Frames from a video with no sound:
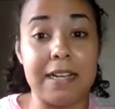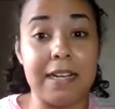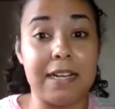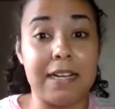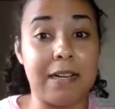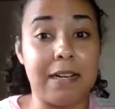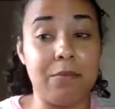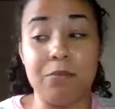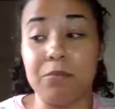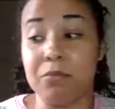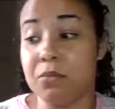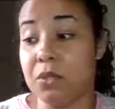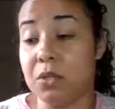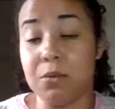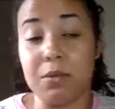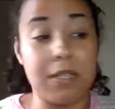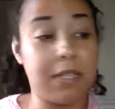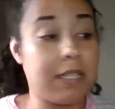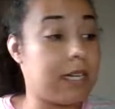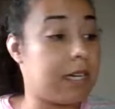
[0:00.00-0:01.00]
Um,
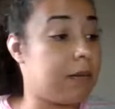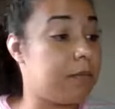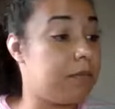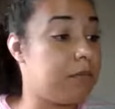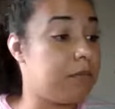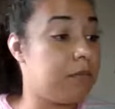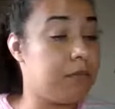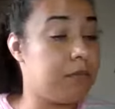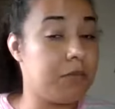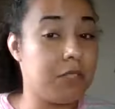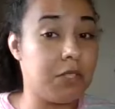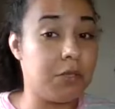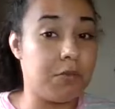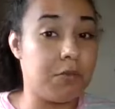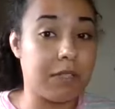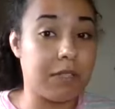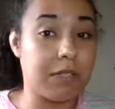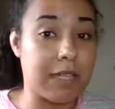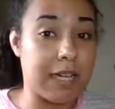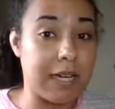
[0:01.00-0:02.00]
you can come to
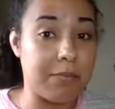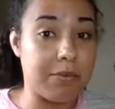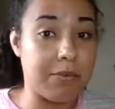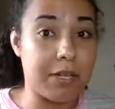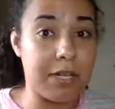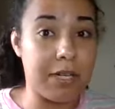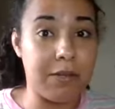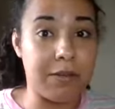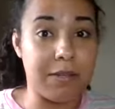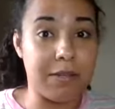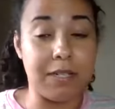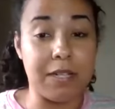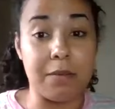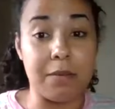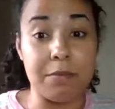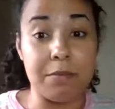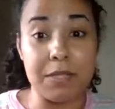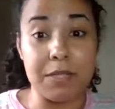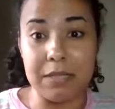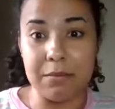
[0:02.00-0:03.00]
the library, you can
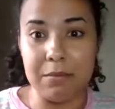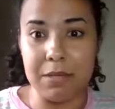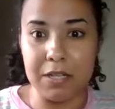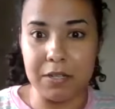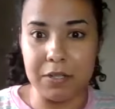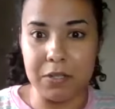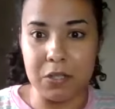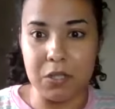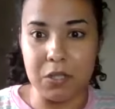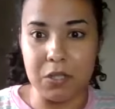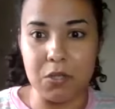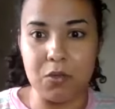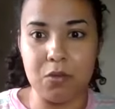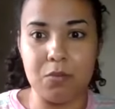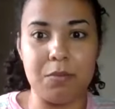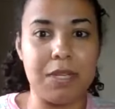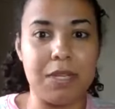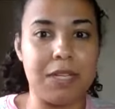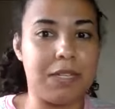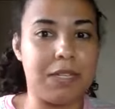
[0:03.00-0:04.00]
come see me on
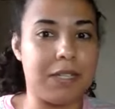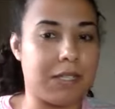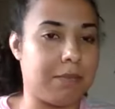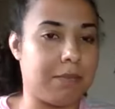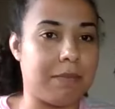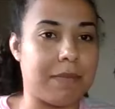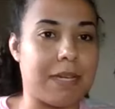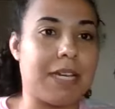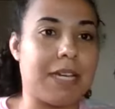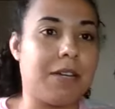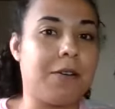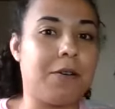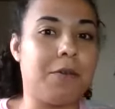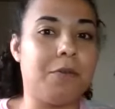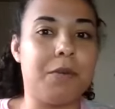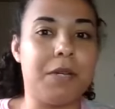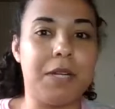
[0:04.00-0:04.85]
Zoom. It doesn't matter.